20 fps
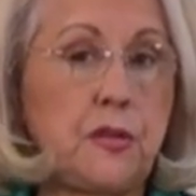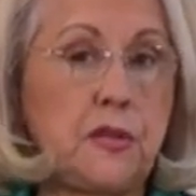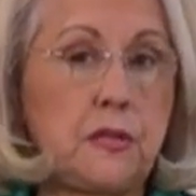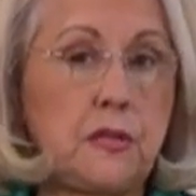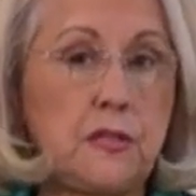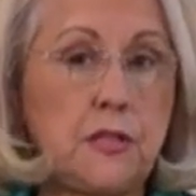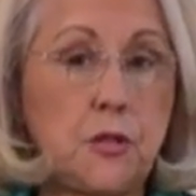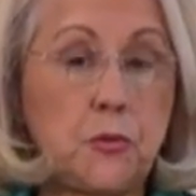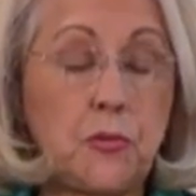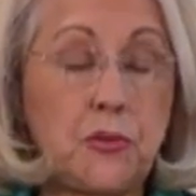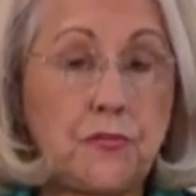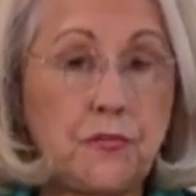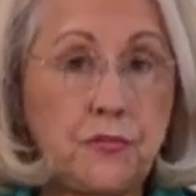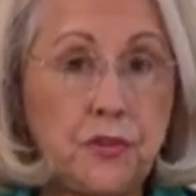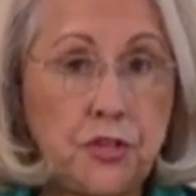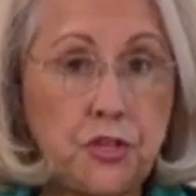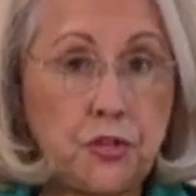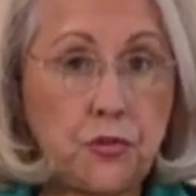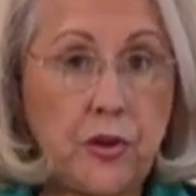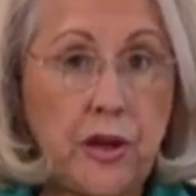it in the
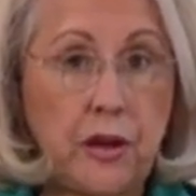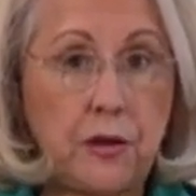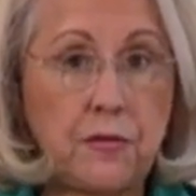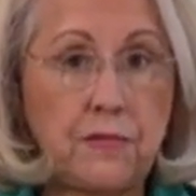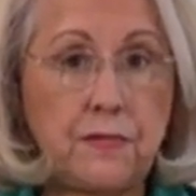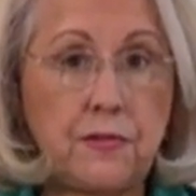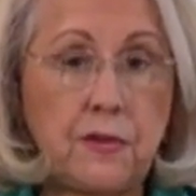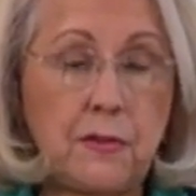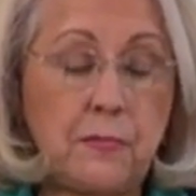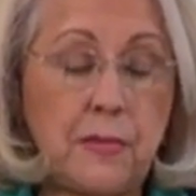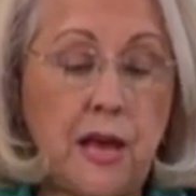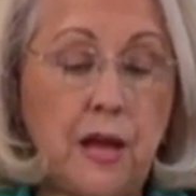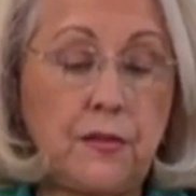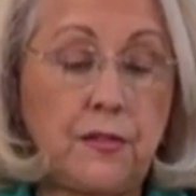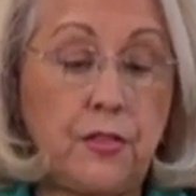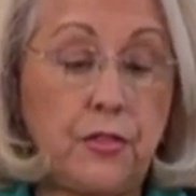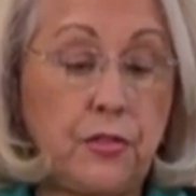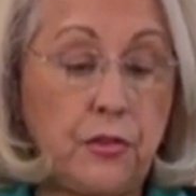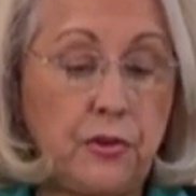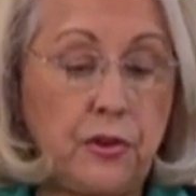refrigerator for about
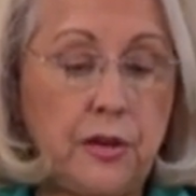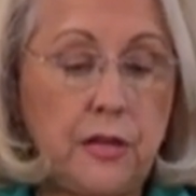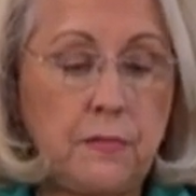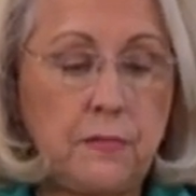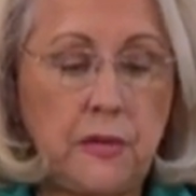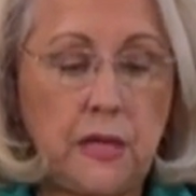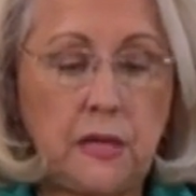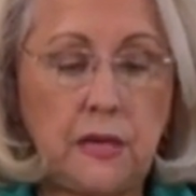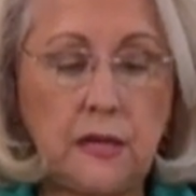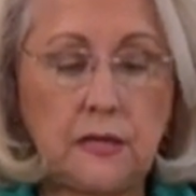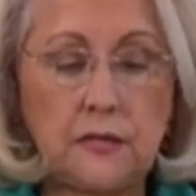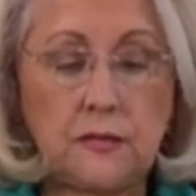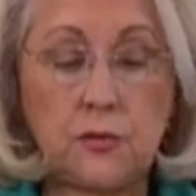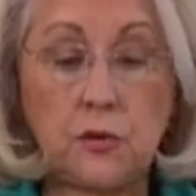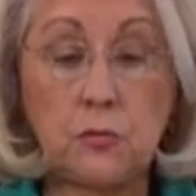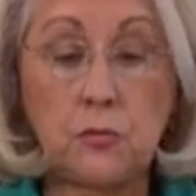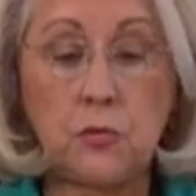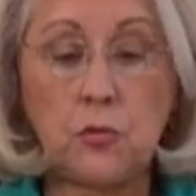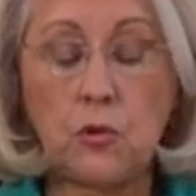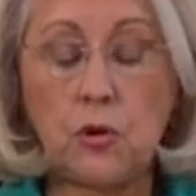30 minutes or
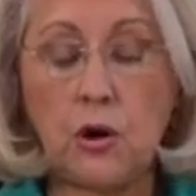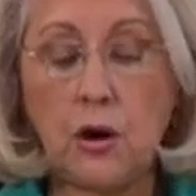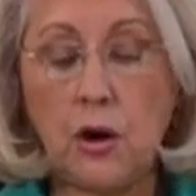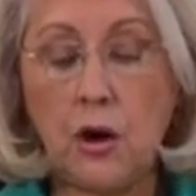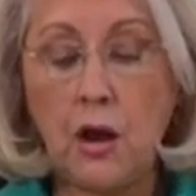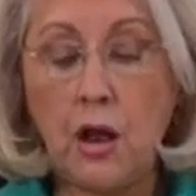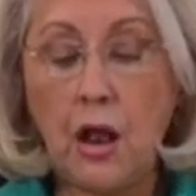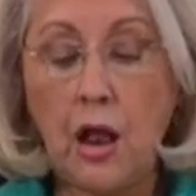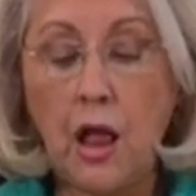more,